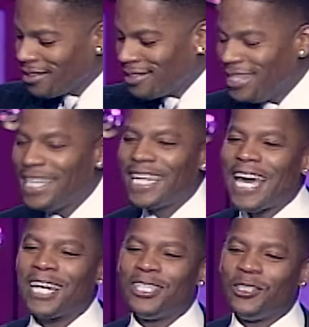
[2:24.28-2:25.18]
He get
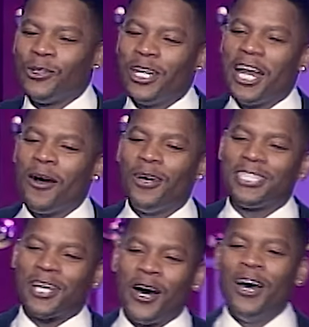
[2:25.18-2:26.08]
out of the joint, always
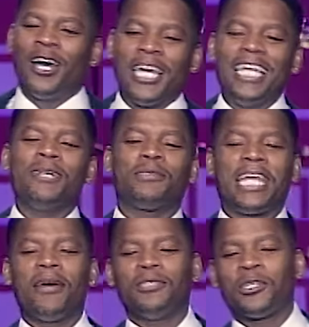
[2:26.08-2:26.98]
call, end up
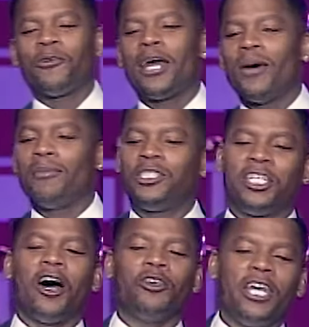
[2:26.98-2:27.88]
staying with your grandmama. She
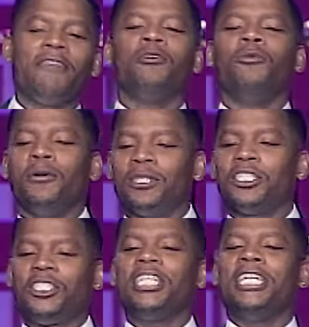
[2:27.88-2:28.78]
call you every week with the
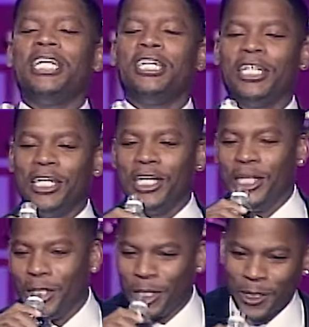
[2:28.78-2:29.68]
shit he done.
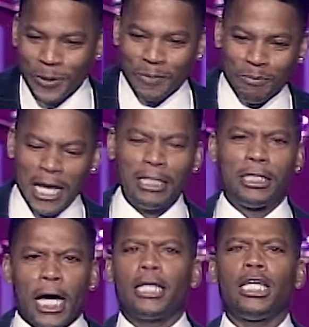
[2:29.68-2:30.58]
That
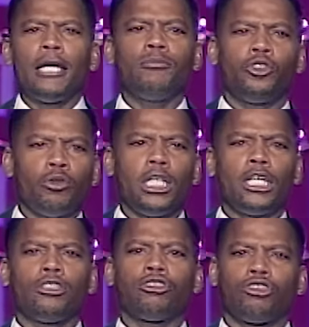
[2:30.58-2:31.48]
goddamn Junior
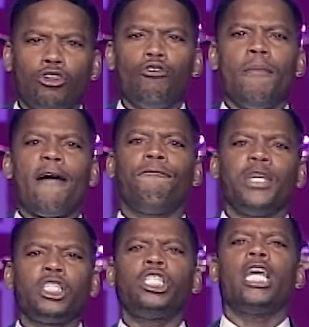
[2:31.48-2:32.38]
done stole my
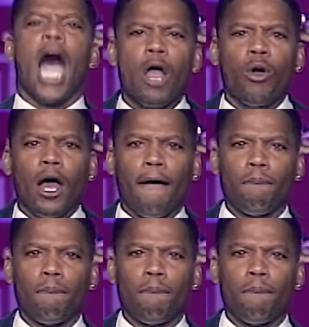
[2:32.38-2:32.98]
VCR.